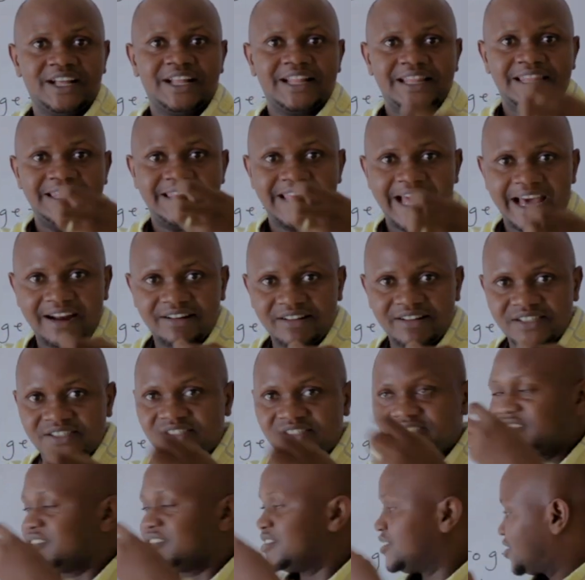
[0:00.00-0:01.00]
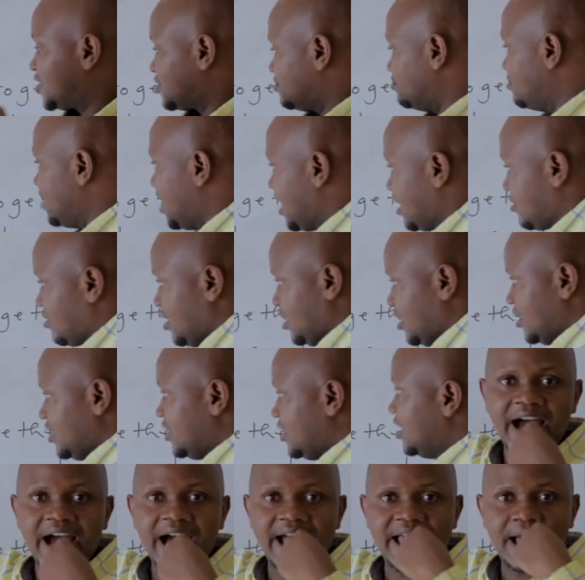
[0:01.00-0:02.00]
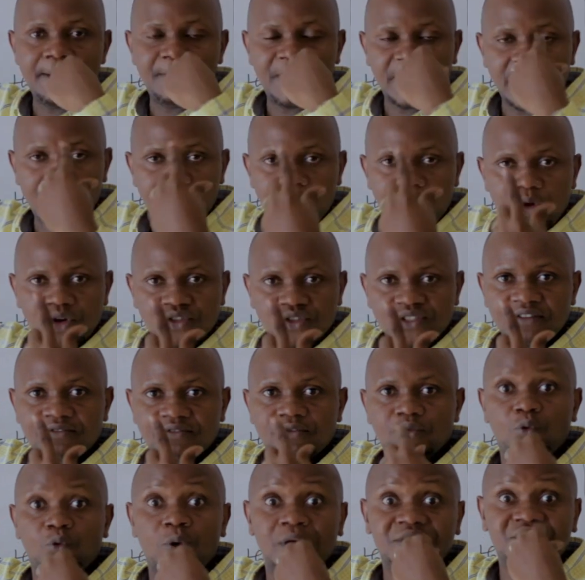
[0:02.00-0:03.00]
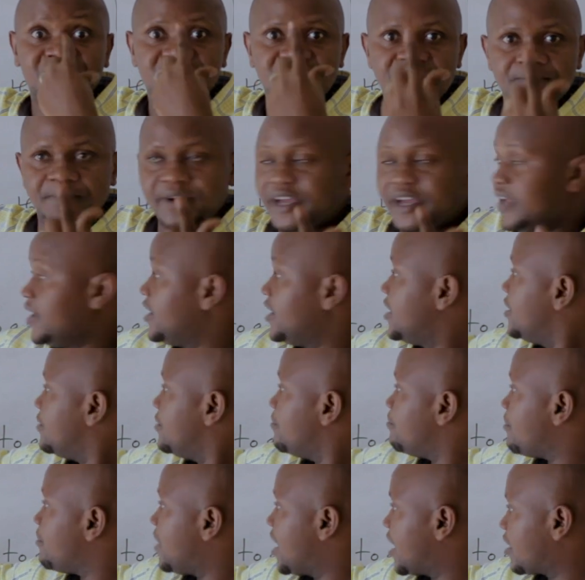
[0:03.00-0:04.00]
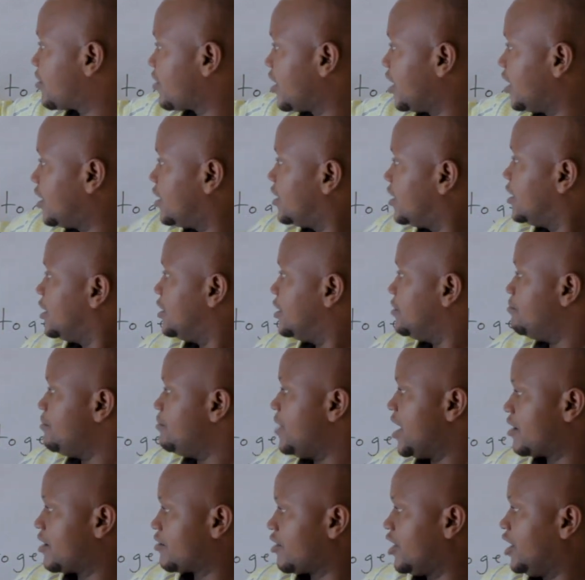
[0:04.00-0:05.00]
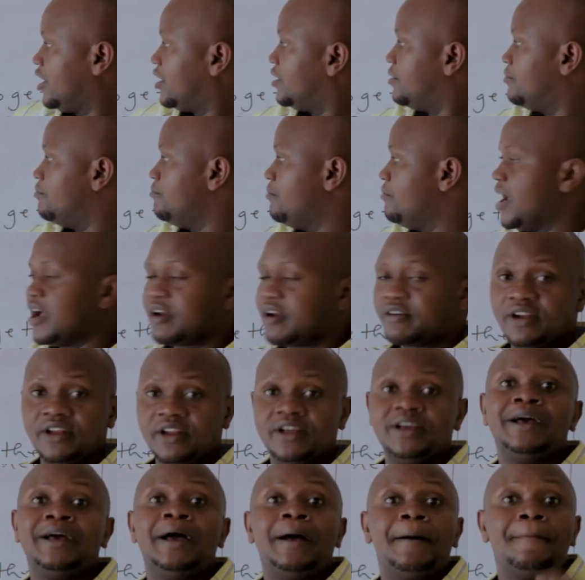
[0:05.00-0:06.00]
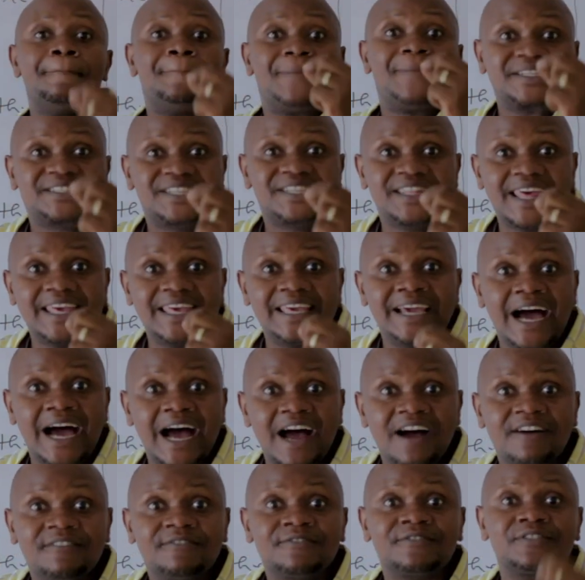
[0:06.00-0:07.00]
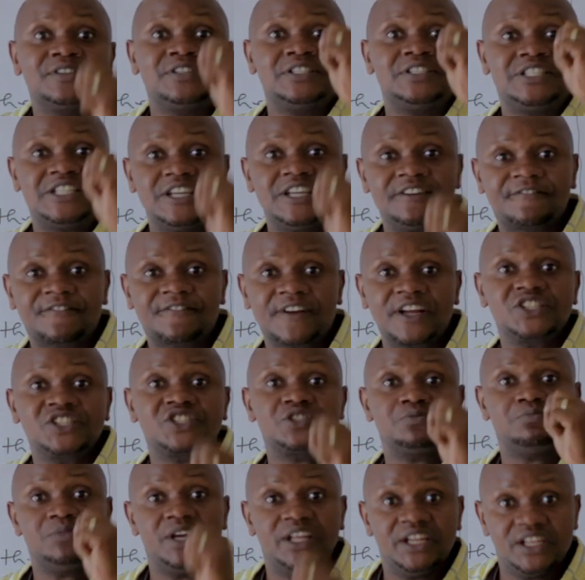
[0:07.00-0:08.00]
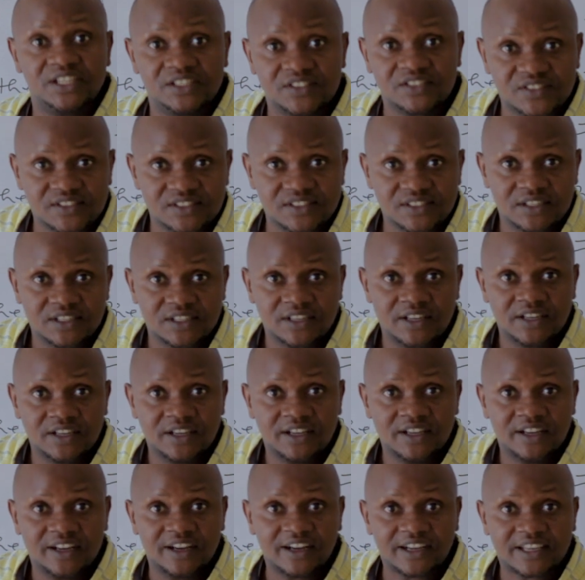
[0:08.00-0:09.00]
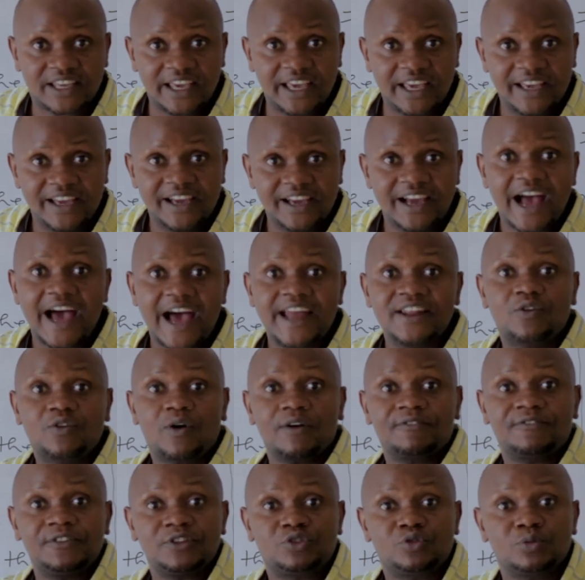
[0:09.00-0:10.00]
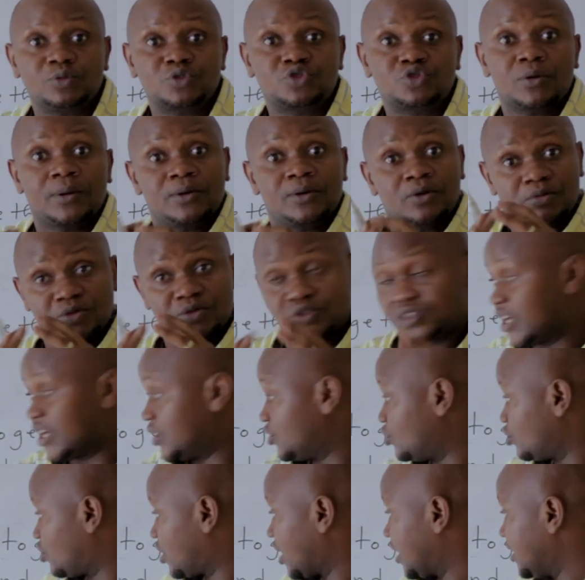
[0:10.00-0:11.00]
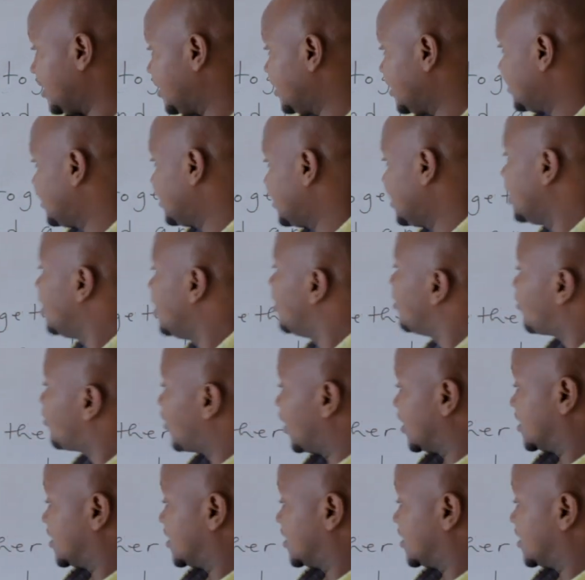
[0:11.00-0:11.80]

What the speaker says: That is to marry. Aya magambo yose avugwa kimwe. Marry, marry, marry. But they have different meanings. Okay? Ariko afite ubusobanuro butandukanye. For